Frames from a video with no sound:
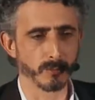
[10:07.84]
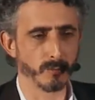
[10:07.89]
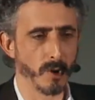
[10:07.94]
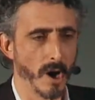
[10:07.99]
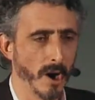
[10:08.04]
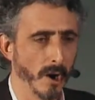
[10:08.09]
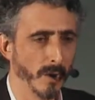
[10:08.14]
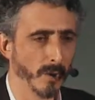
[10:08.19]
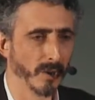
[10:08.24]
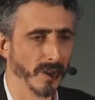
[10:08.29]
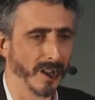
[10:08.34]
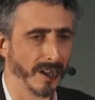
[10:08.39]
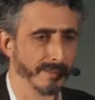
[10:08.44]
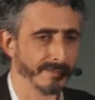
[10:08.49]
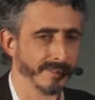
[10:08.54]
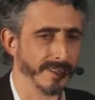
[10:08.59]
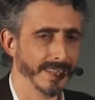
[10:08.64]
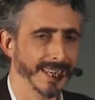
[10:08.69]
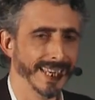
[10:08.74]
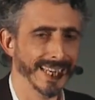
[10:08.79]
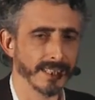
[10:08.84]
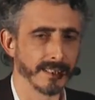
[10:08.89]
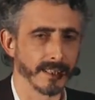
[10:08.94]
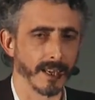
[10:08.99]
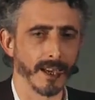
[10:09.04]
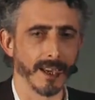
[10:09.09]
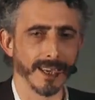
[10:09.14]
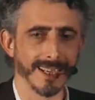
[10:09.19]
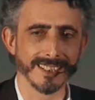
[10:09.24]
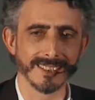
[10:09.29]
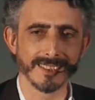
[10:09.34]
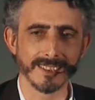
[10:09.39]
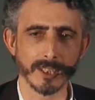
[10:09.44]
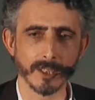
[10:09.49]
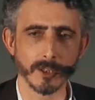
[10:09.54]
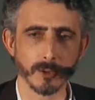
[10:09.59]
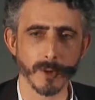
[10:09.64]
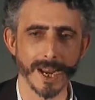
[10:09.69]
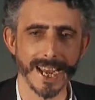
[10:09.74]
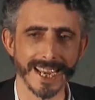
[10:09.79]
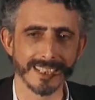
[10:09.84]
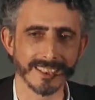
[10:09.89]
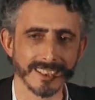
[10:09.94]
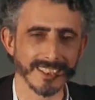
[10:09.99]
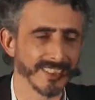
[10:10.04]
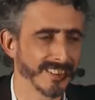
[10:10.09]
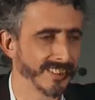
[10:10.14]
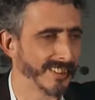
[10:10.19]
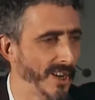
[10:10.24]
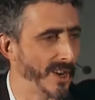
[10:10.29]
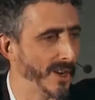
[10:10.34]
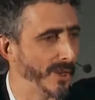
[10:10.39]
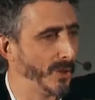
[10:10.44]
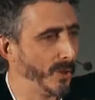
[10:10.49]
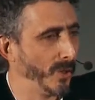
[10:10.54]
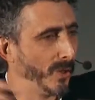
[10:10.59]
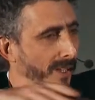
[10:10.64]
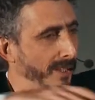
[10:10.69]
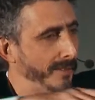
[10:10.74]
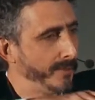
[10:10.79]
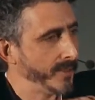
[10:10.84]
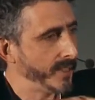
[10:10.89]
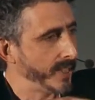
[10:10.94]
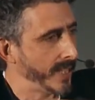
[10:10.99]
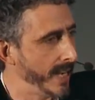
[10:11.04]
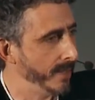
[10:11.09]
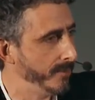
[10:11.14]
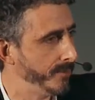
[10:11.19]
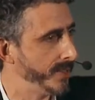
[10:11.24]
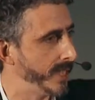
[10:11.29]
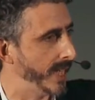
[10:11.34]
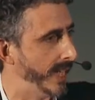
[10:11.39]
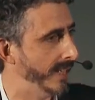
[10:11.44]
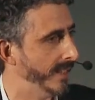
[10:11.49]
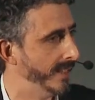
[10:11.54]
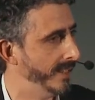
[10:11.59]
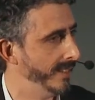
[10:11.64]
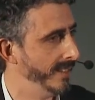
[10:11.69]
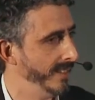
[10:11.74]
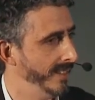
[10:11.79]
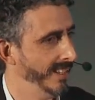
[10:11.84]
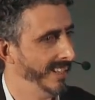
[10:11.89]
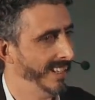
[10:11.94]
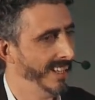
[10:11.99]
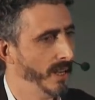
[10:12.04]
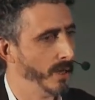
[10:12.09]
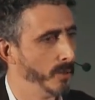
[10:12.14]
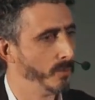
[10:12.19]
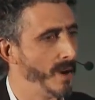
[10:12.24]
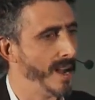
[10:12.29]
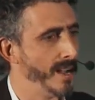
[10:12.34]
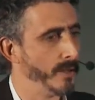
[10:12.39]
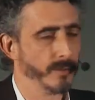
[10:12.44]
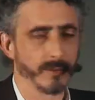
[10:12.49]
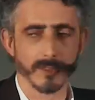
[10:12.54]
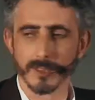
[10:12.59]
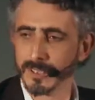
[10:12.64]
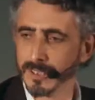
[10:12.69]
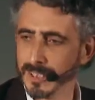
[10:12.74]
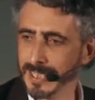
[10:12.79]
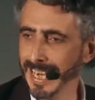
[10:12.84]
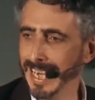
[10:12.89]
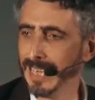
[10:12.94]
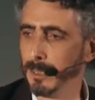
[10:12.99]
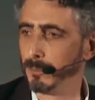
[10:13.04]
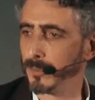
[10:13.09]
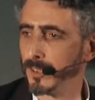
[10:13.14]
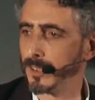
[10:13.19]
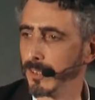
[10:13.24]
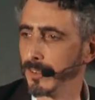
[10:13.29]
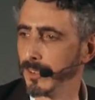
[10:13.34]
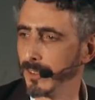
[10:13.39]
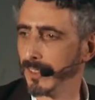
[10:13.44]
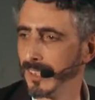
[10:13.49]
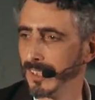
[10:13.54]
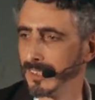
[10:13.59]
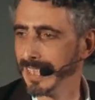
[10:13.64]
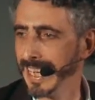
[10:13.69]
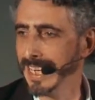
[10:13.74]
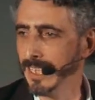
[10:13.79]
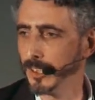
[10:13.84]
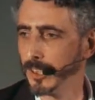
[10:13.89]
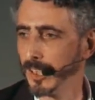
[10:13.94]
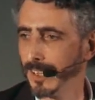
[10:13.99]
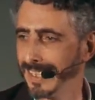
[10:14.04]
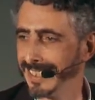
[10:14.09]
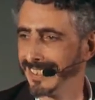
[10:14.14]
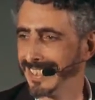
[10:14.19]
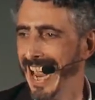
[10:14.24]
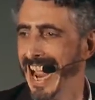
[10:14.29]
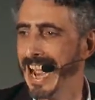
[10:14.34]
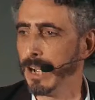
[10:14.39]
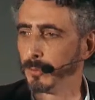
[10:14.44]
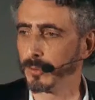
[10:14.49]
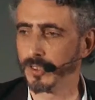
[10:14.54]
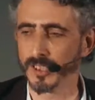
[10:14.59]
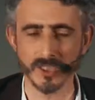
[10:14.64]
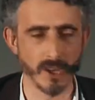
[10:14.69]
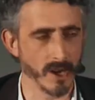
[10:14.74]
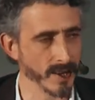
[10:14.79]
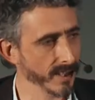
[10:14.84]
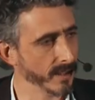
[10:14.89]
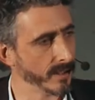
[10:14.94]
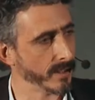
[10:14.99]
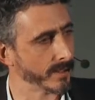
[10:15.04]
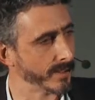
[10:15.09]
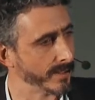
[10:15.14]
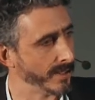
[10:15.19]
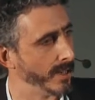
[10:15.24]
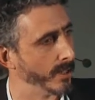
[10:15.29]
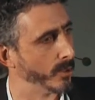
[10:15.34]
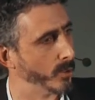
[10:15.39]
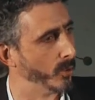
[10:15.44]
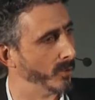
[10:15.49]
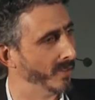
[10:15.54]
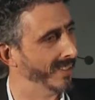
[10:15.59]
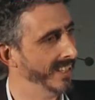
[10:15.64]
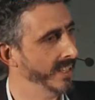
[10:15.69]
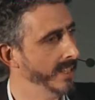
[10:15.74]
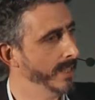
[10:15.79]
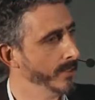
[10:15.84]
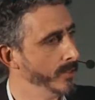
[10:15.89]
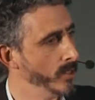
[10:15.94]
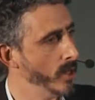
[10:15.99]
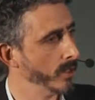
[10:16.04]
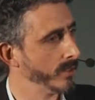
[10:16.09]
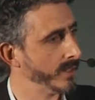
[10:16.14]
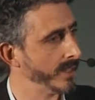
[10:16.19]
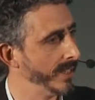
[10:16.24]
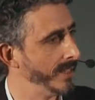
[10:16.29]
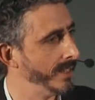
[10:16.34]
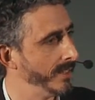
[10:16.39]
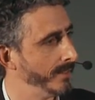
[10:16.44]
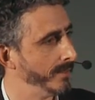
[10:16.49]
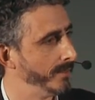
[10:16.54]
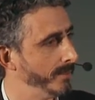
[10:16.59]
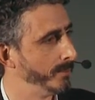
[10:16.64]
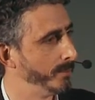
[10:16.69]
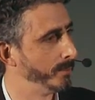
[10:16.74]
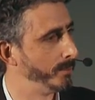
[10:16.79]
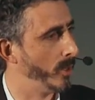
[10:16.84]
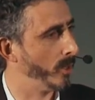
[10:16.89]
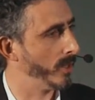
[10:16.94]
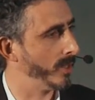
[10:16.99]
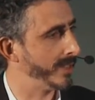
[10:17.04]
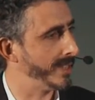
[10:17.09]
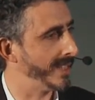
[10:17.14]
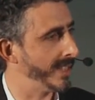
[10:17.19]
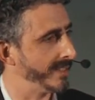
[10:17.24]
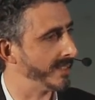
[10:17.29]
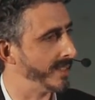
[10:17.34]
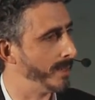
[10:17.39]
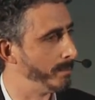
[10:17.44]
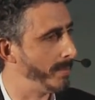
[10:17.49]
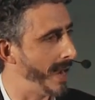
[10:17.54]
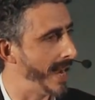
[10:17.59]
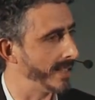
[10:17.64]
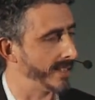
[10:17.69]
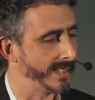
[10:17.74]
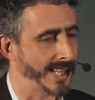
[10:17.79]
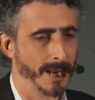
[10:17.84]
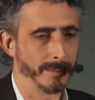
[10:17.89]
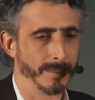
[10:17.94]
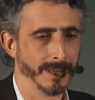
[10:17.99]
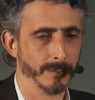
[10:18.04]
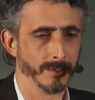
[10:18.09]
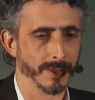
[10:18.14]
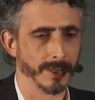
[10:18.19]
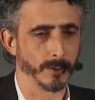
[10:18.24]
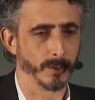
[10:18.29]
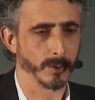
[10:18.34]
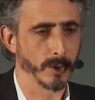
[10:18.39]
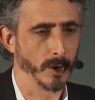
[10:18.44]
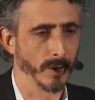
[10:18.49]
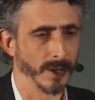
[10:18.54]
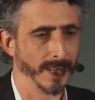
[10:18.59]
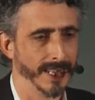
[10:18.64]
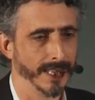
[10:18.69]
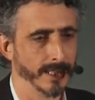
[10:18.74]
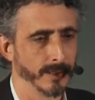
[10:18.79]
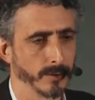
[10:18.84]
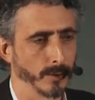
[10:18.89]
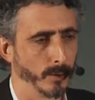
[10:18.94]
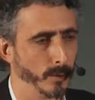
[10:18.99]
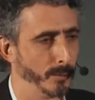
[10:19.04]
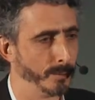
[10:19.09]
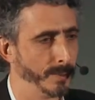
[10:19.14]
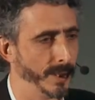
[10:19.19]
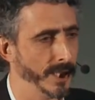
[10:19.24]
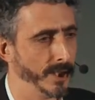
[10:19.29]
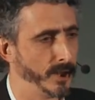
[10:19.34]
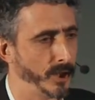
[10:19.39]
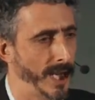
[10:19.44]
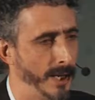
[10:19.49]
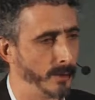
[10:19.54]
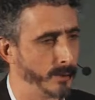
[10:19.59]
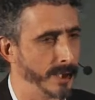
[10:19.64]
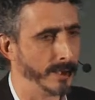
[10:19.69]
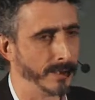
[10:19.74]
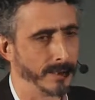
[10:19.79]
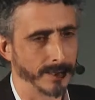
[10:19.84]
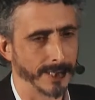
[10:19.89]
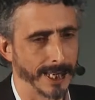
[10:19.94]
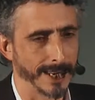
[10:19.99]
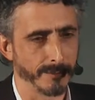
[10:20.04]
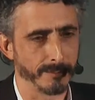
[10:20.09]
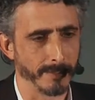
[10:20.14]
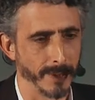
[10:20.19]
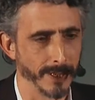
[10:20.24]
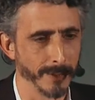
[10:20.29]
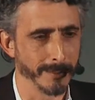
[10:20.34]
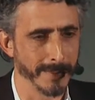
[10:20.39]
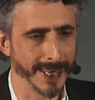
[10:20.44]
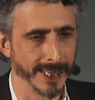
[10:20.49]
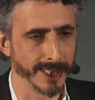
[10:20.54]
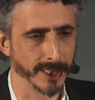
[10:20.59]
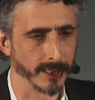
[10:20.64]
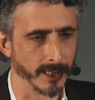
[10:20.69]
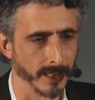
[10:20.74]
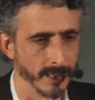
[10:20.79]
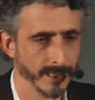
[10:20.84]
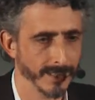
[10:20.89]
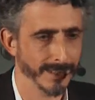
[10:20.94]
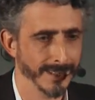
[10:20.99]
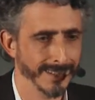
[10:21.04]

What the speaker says: role of a leader is to create a circle of safety around the team so that the danger is outside the circle, not in politics and backstabbing with your colleagues or being shouted to death by your manager.